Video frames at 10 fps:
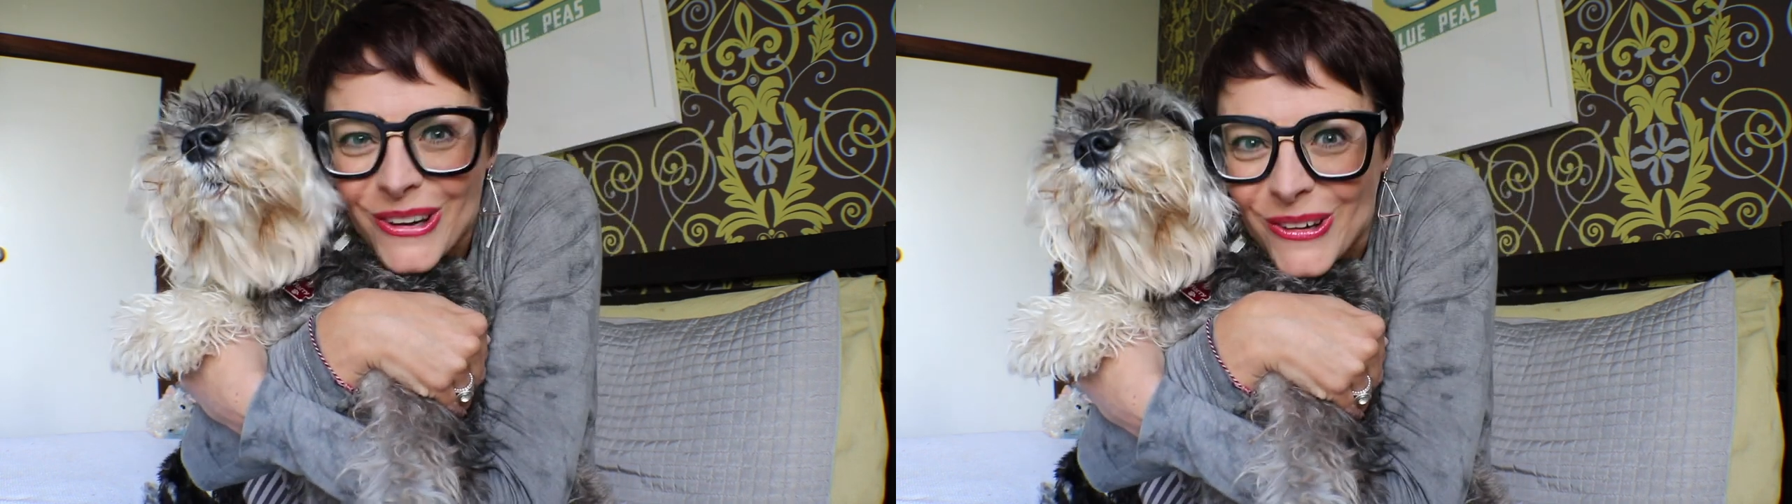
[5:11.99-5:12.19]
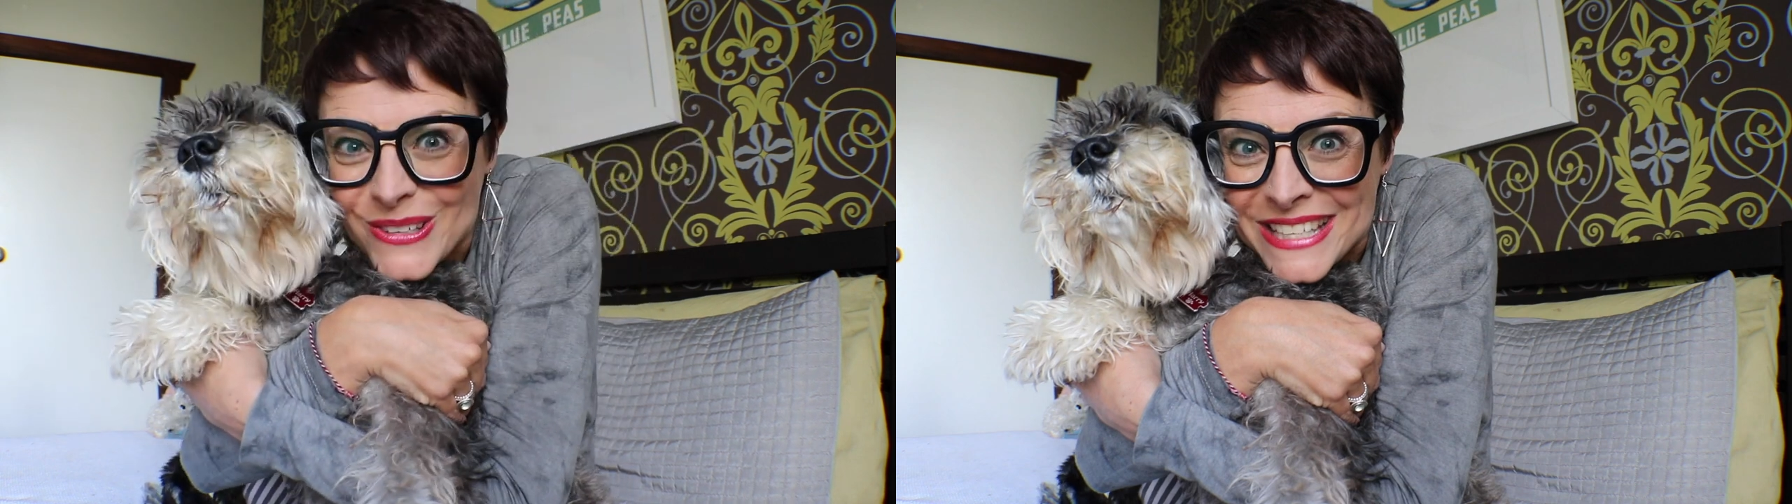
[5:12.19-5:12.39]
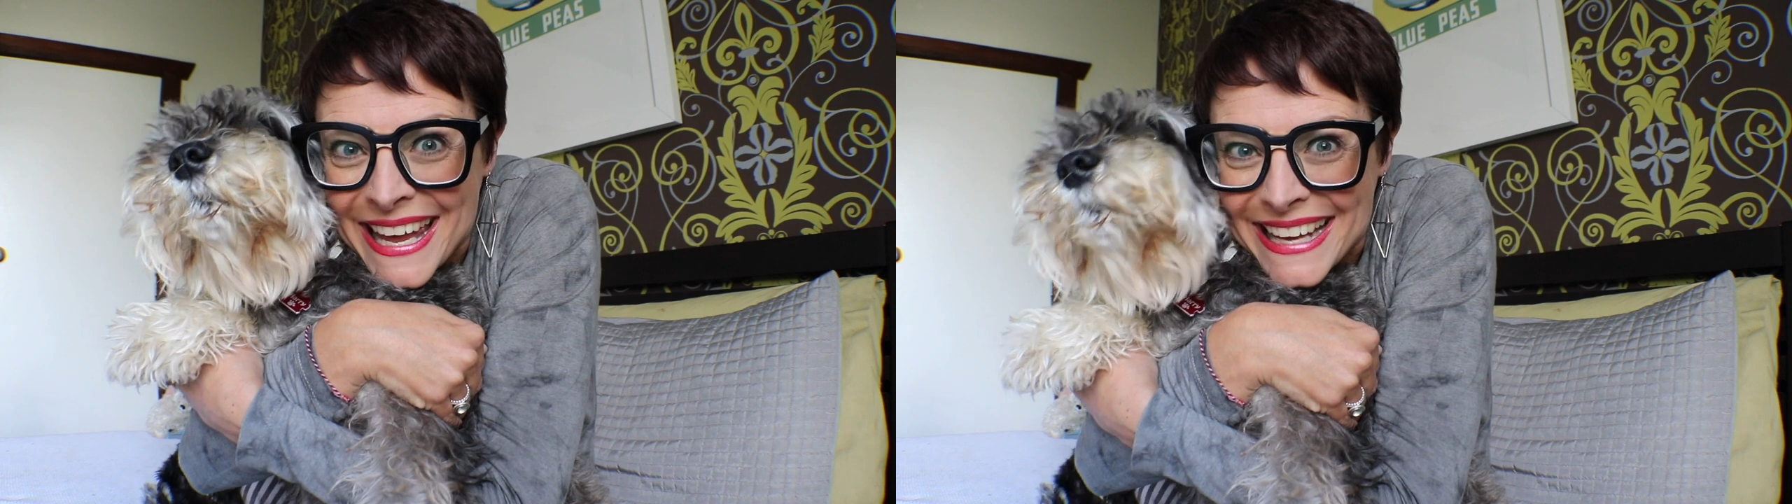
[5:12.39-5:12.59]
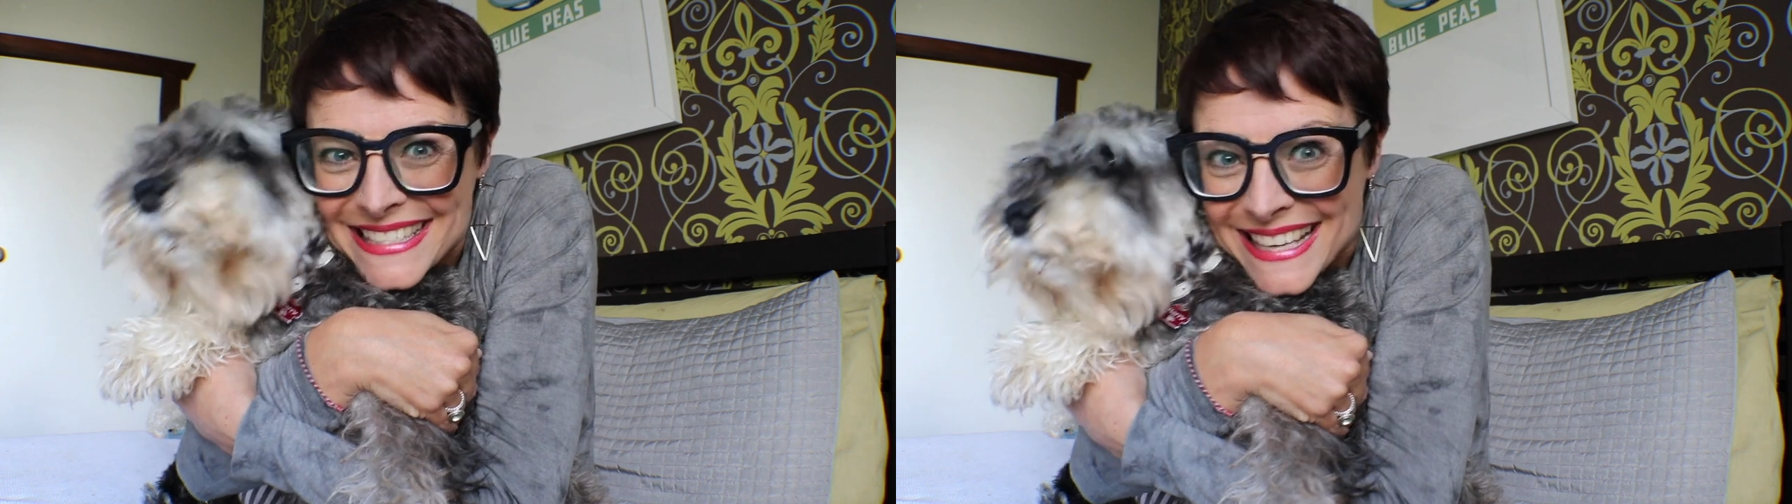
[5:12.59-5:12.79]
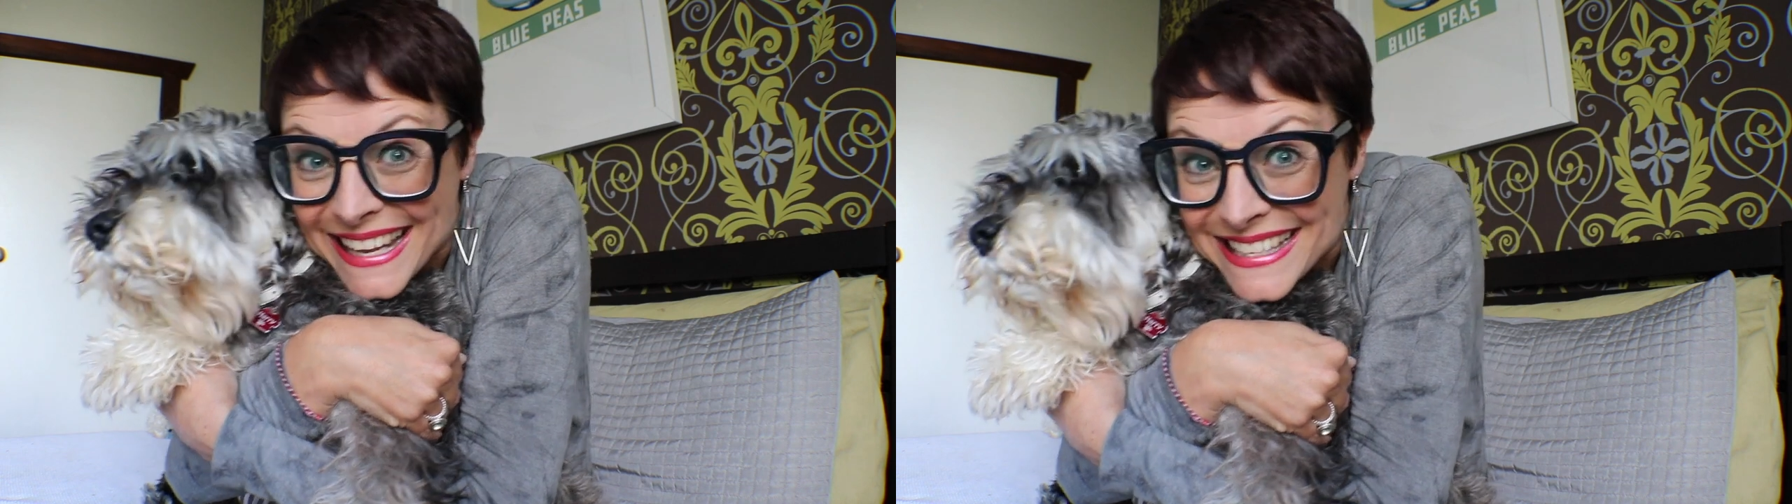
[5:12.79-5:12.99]
Who's
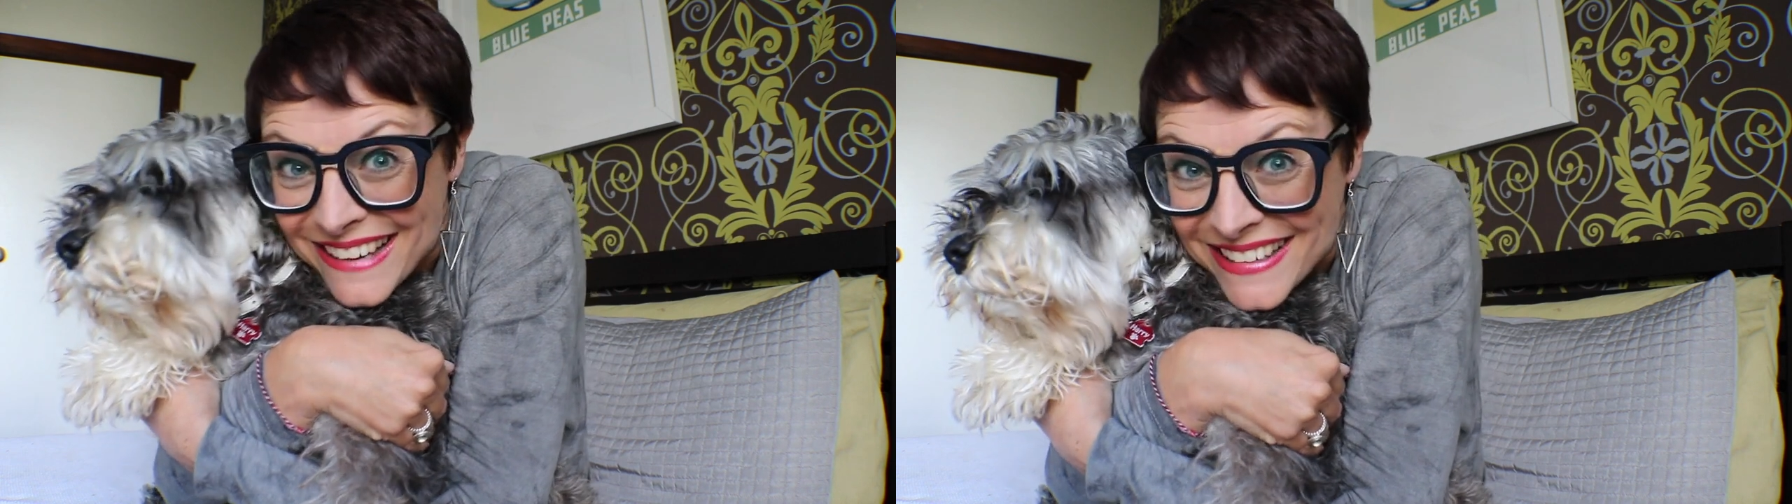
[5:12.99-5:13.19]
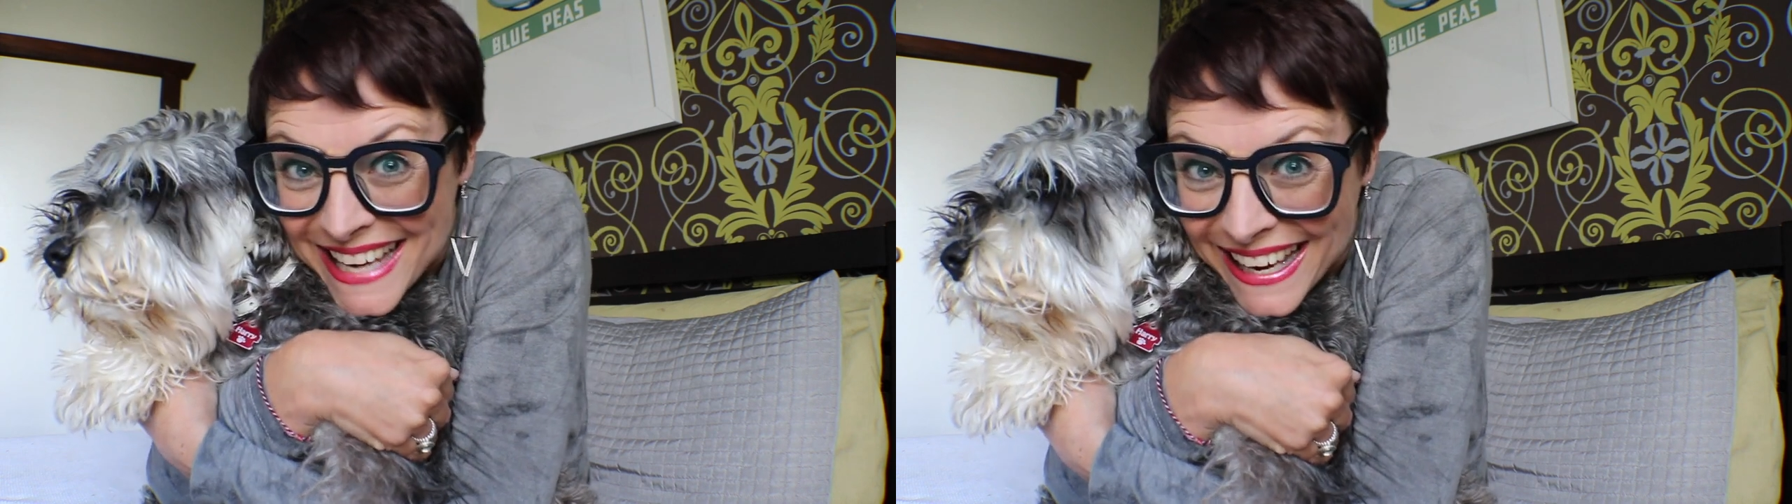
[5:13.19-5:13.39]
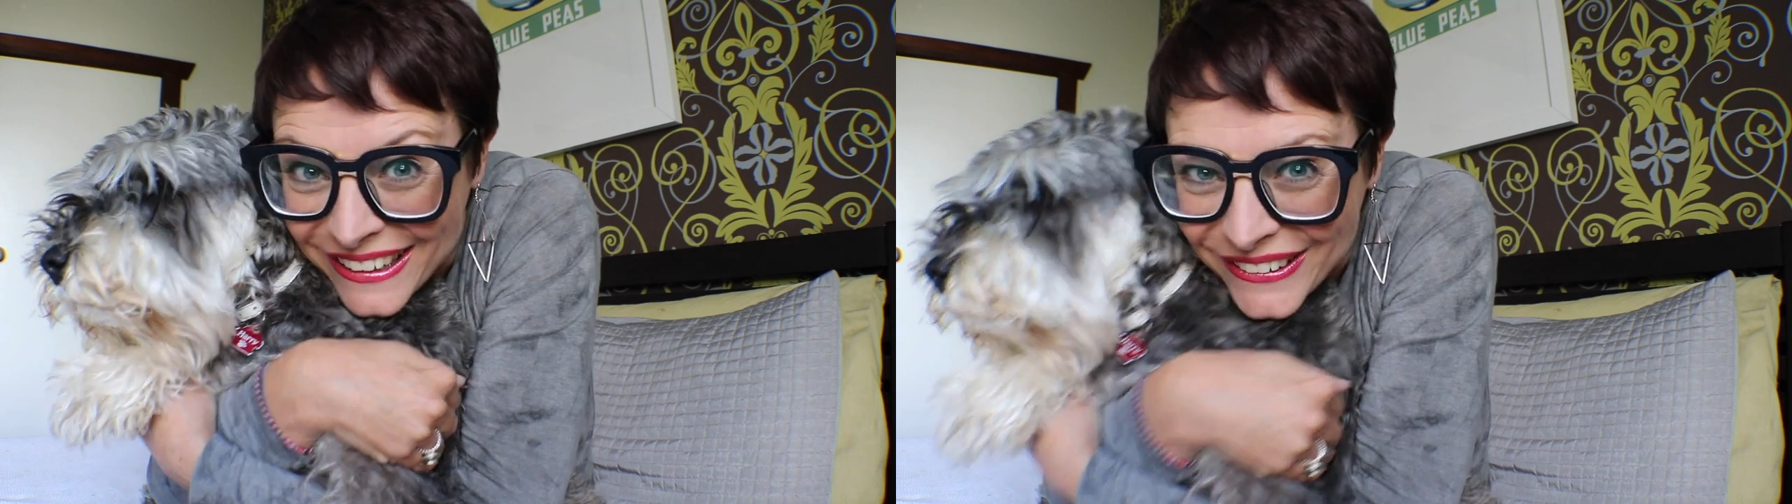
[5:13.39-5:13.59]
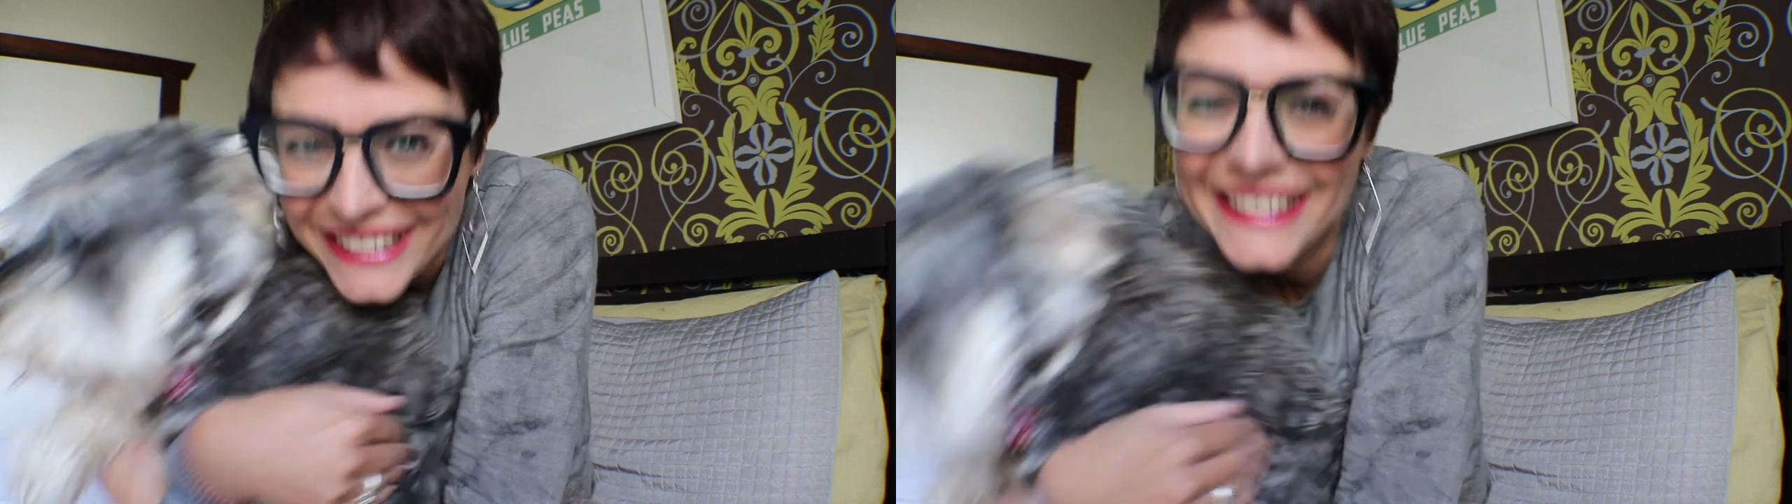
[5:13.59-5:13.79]
next? Let's go and take a look.